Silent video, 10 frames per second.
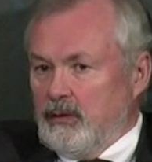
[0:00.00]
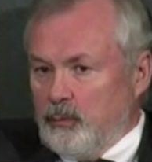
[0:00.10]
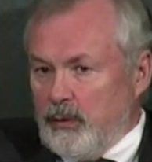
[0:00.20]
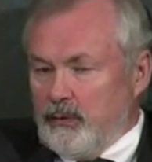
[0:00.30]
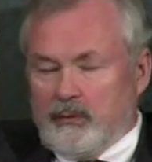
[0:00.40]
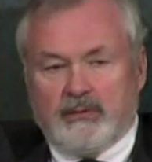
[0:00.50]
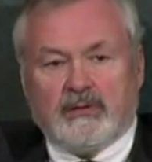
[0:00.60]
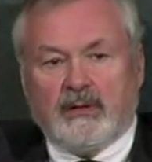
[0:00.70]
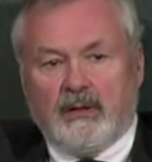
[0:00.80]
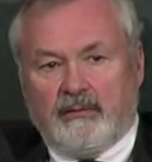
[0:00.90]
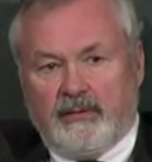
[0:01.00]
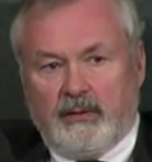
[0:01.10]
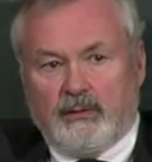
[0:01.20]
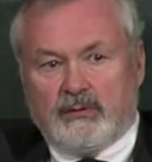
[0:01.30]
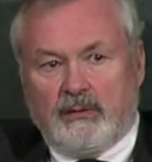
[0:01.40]
the mothers and the
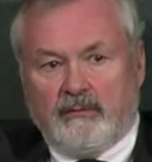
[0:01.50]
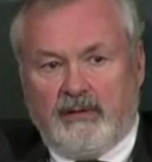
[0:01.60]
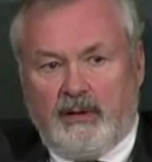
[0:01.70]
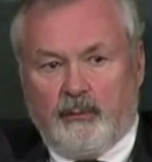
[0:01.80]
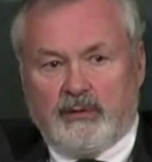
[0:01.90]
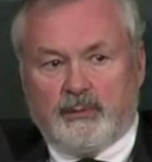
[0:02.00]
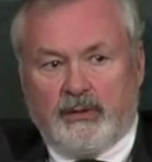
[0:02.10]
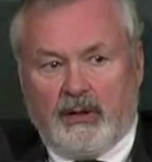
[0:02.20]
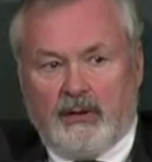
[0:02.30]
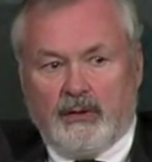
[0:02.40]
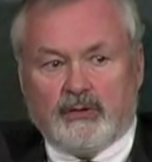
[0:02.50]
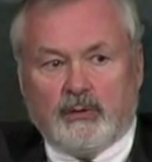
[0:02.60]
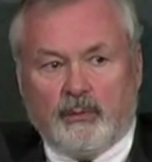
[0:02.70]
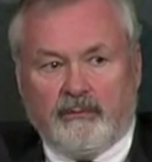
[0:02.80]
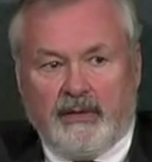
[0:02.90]
fathers and their families, but they can
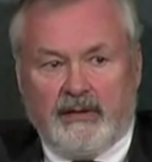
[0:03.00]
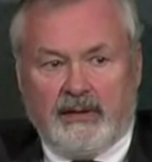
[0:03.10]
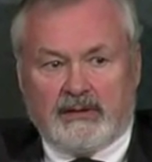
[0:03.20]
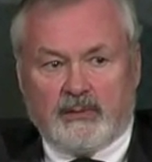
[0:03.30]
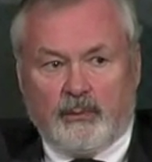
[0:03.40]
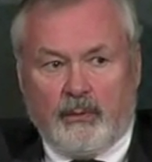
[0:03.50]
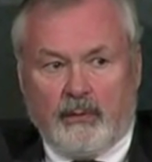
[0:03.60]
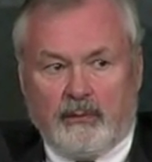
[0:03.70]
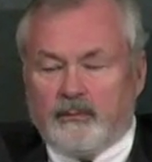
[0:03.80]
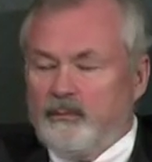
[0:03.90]
also provide that support.